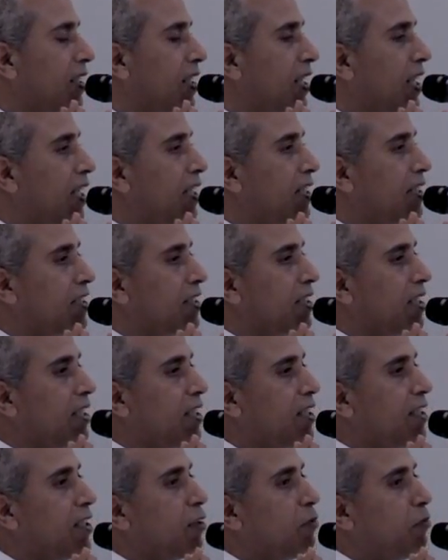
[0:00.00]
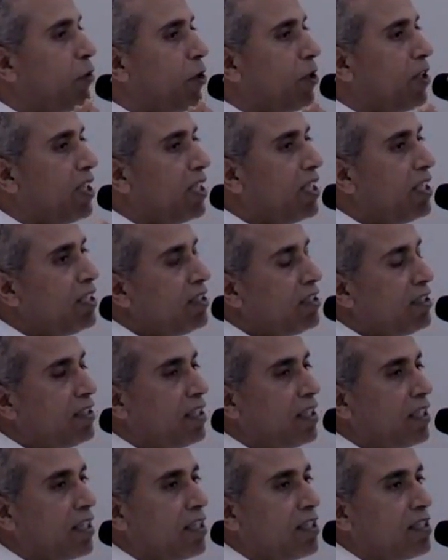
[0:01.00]
And in the morning,
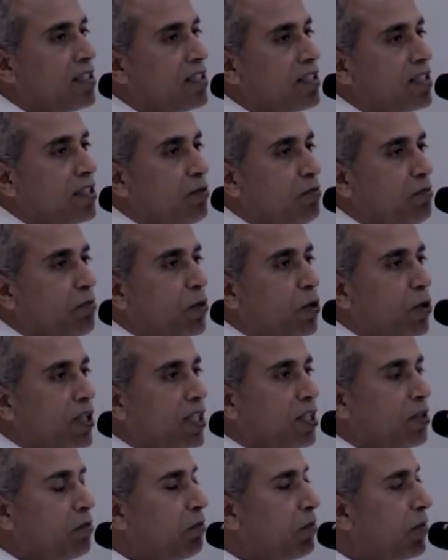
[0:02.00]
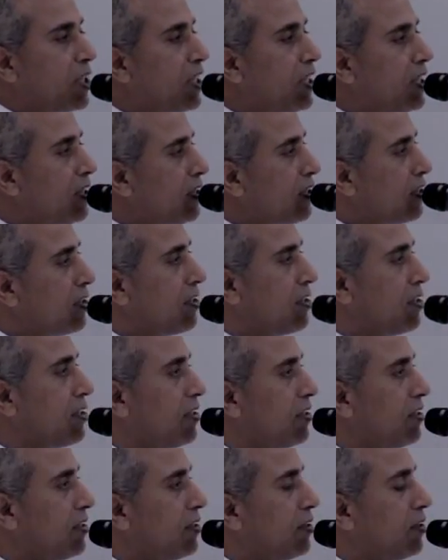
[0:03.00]
there are some morning prayers.